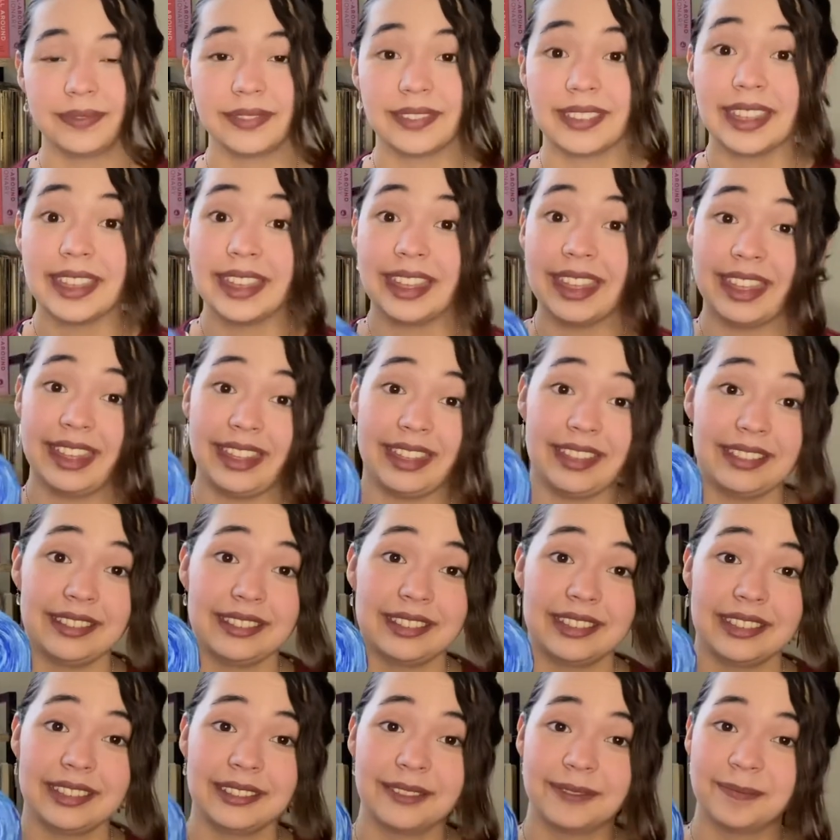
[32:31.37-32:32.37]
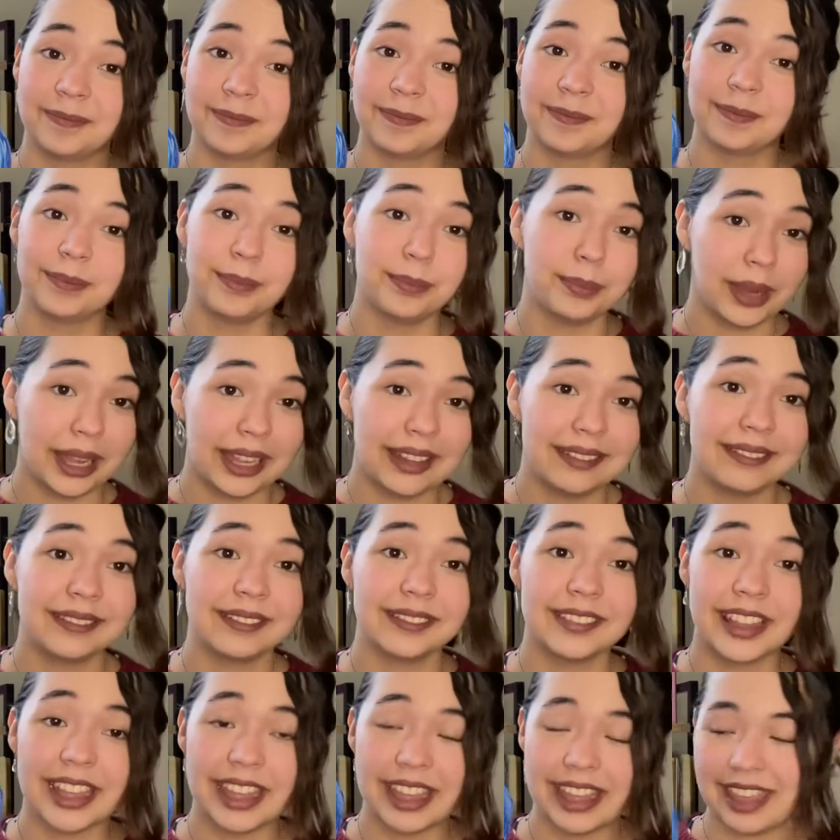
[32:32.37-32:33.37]
and but
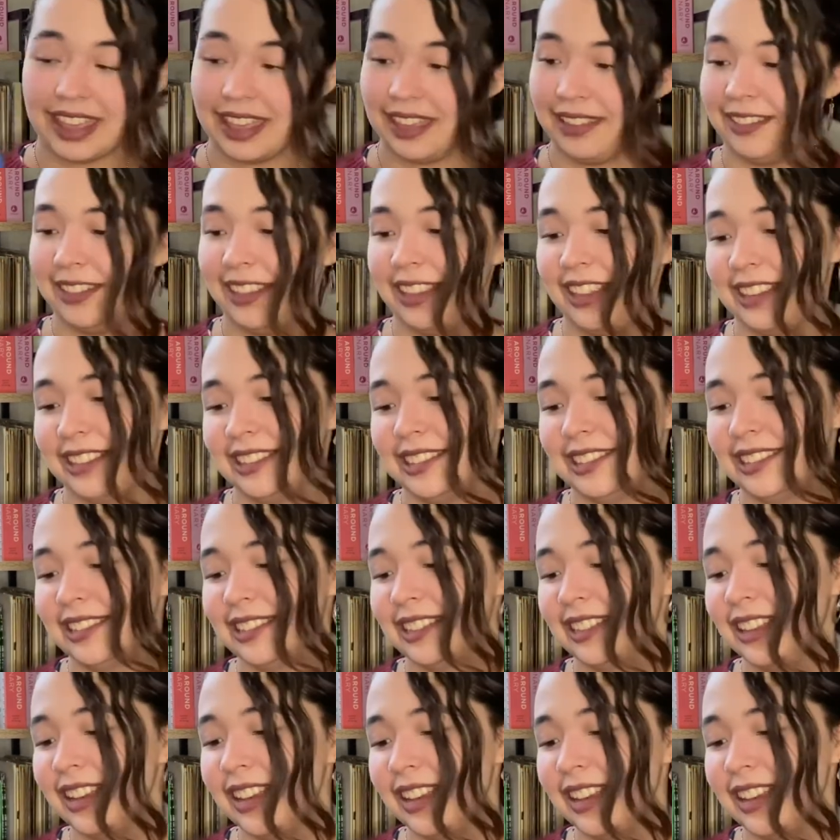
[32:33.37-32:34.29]
it is